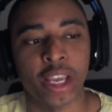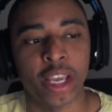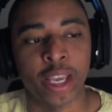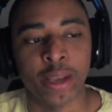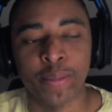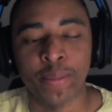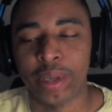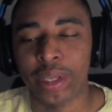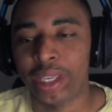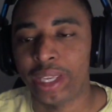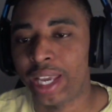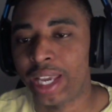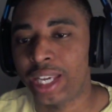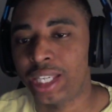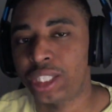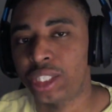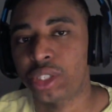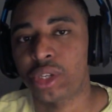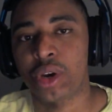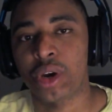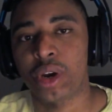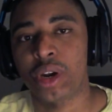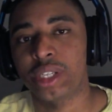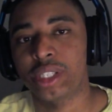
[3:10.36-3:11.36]
NBA
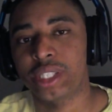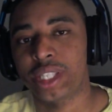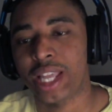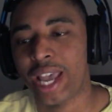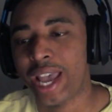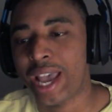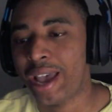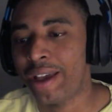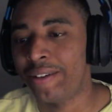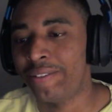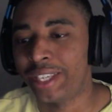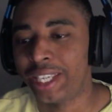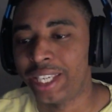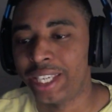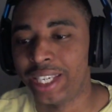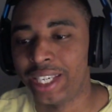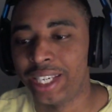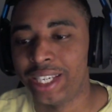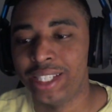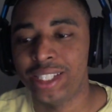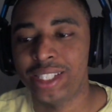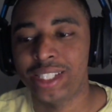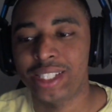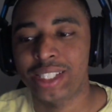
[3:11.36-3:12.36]
stars that have
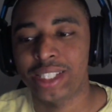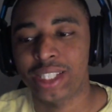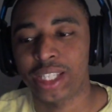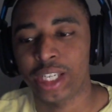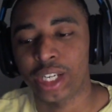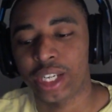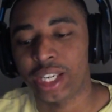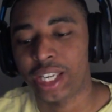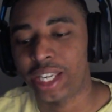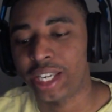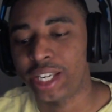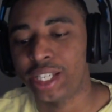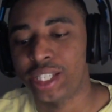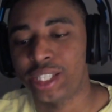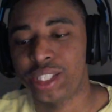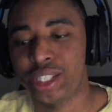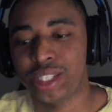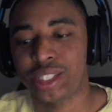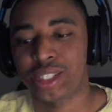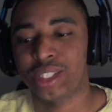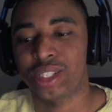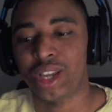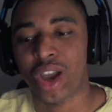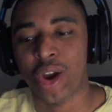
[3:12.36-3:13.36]
kids, their
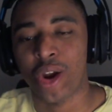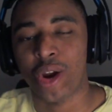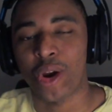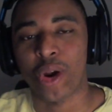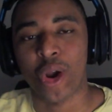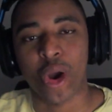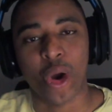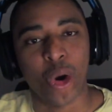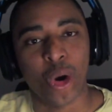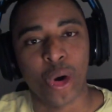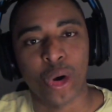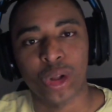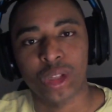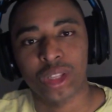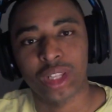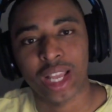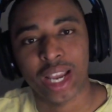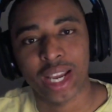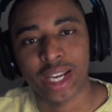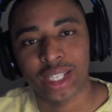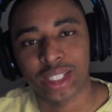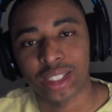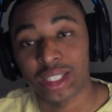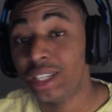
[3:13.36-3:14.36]
kids are all
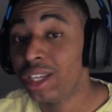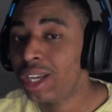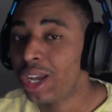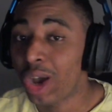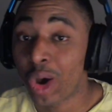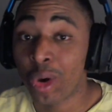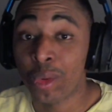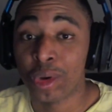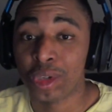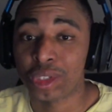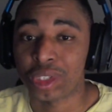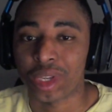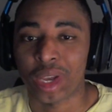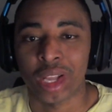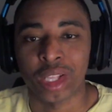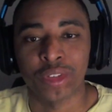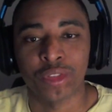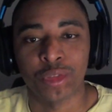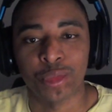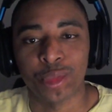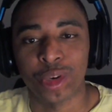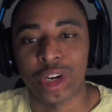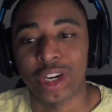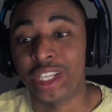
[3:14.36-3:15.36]
like almost all
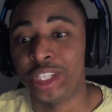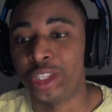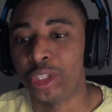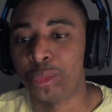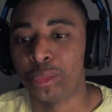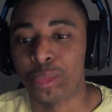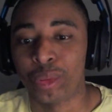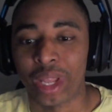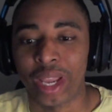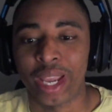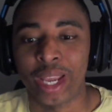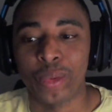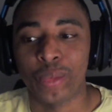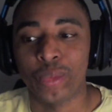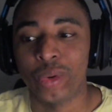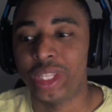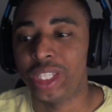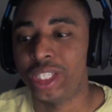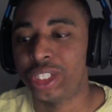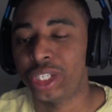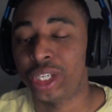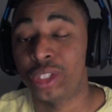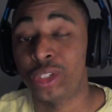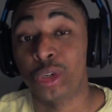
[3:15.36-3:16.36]
of them are either playing with
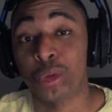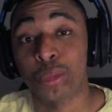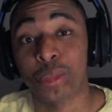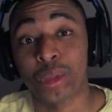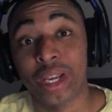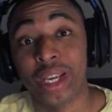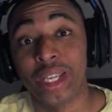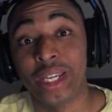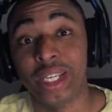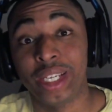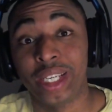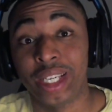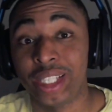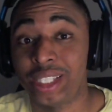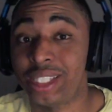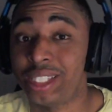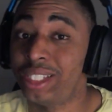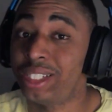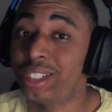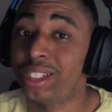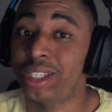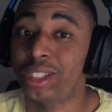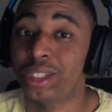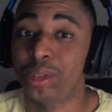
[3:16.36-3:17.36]
each other or playing against
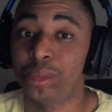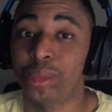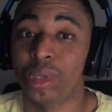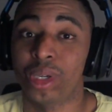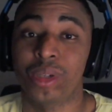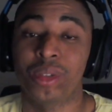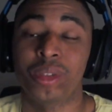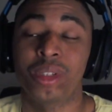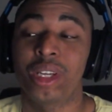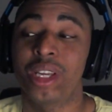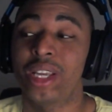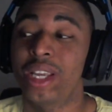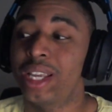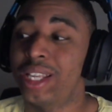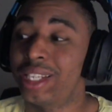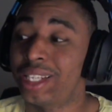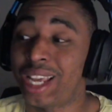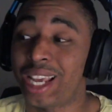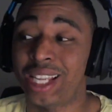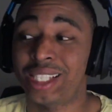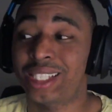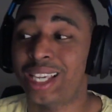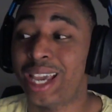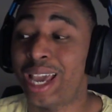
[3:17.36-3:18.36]
each other, bro.
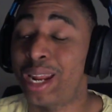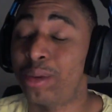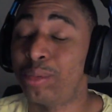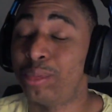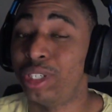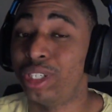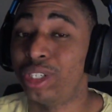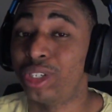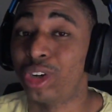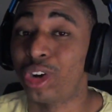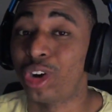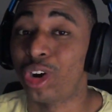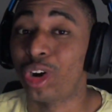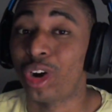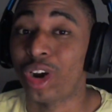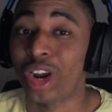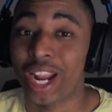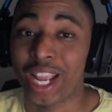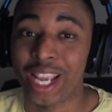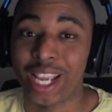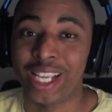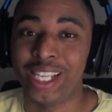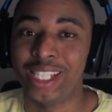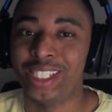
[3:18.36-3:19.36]
That's gotta be
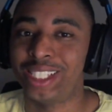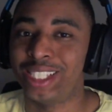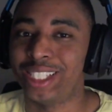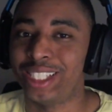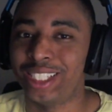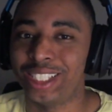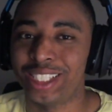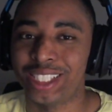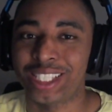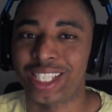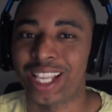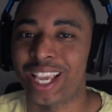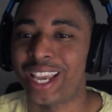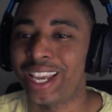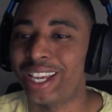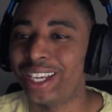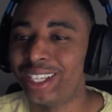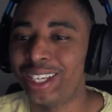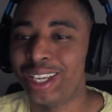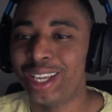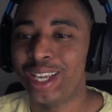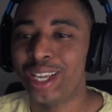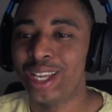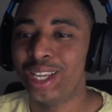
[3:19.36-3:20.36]
crazy. It's
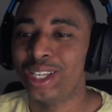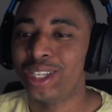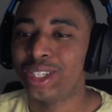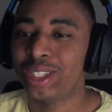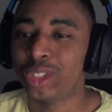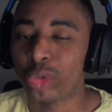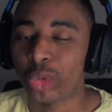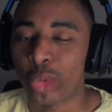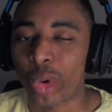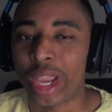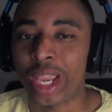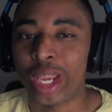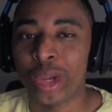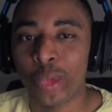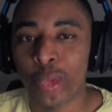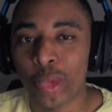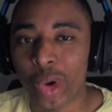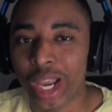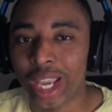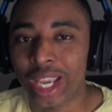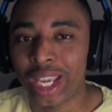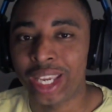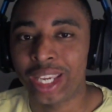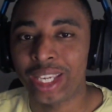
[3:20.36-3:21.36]
like Dwyane
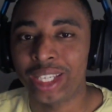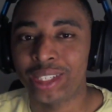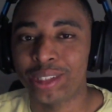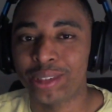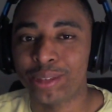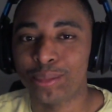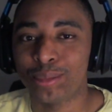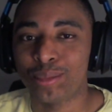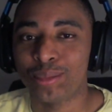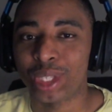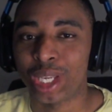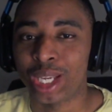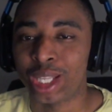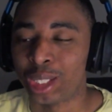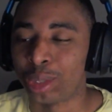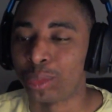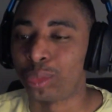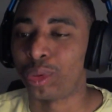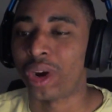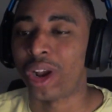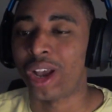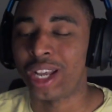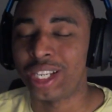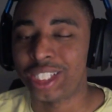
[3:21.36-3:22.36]
Wade and
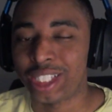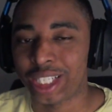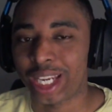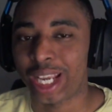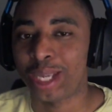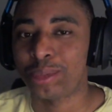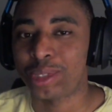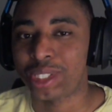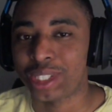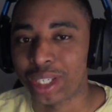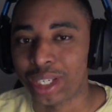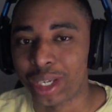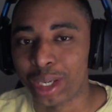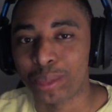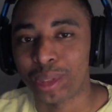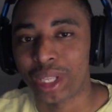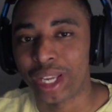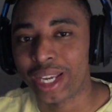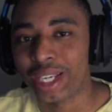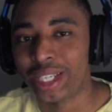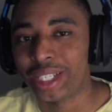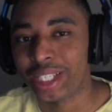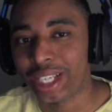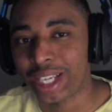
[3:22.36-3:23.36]
LeBron James' son
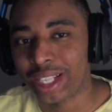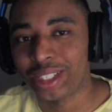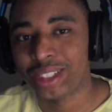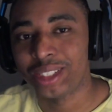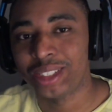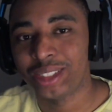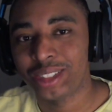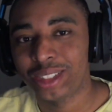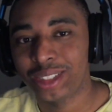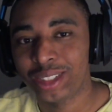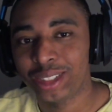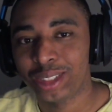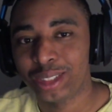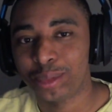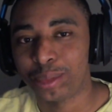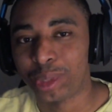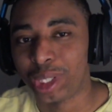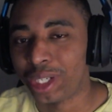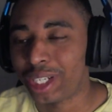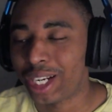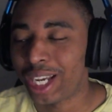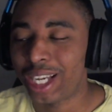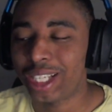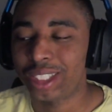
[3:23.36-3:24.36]
playing together.
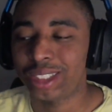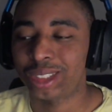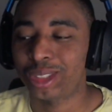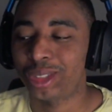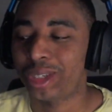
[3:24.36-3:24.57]
Bro, that's